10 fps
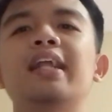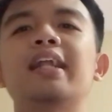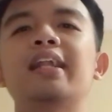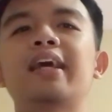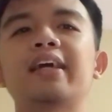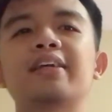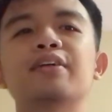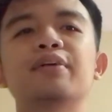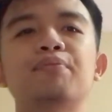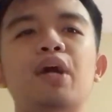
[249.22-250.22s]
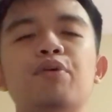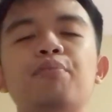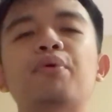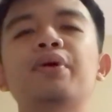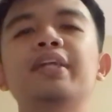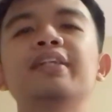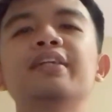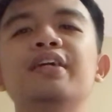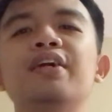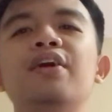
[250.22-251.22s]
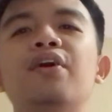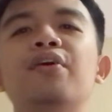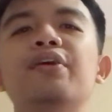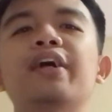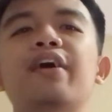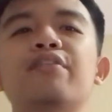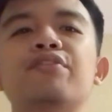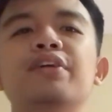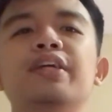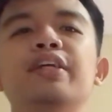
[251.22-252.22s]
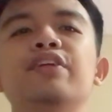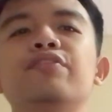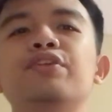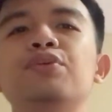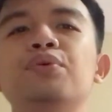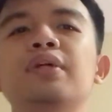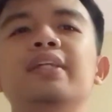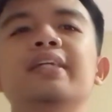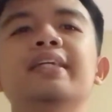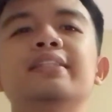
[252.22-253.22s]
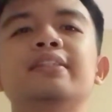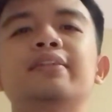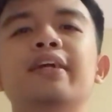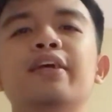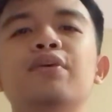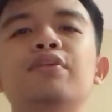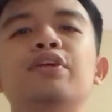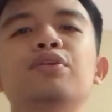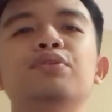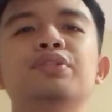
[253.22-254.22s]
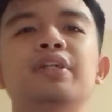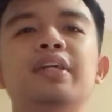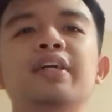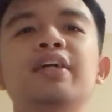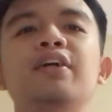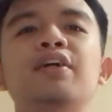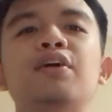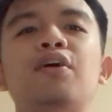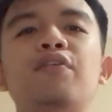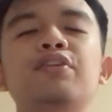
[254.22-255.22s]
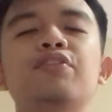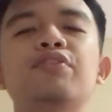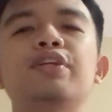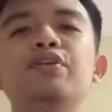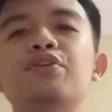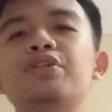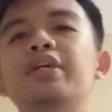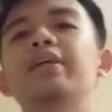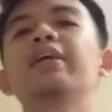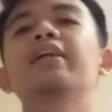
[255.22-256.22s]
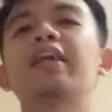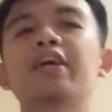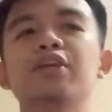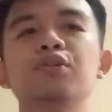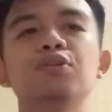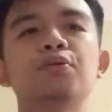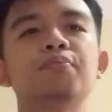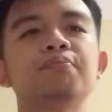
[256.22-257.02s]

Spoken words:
like PowerPoint, or every individual is a regular user of the video sharing like YouTube.